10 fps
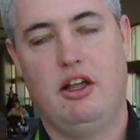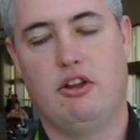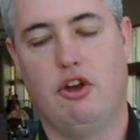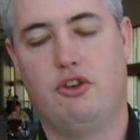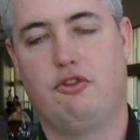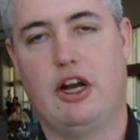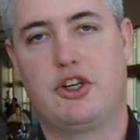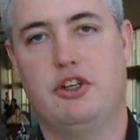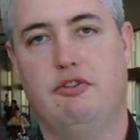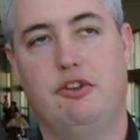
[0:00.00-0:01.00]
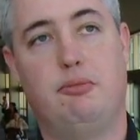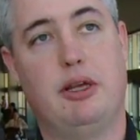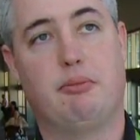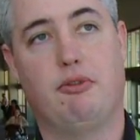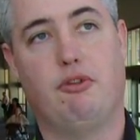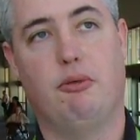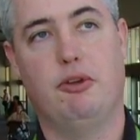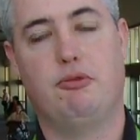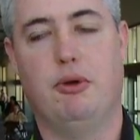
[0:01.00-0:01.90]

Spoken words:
large fraction of its peak performance.